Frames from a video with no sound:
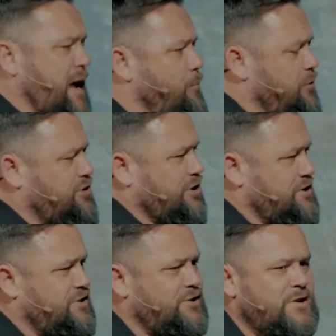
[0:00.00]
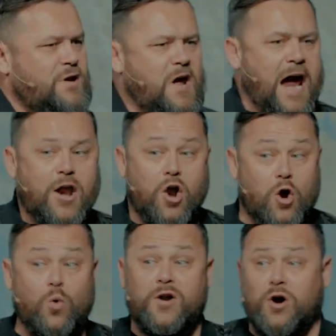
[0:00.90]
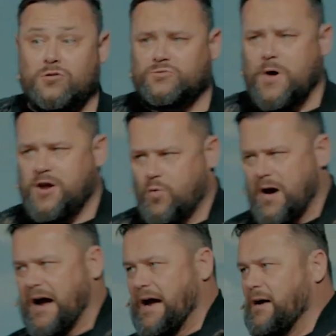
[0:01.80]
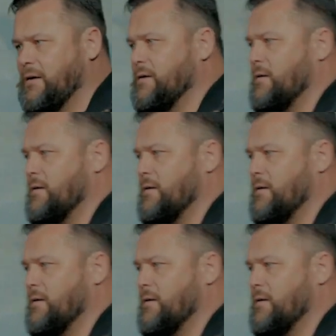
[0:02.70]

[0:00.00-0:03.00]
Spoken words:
temperatures, and no one knows where you are,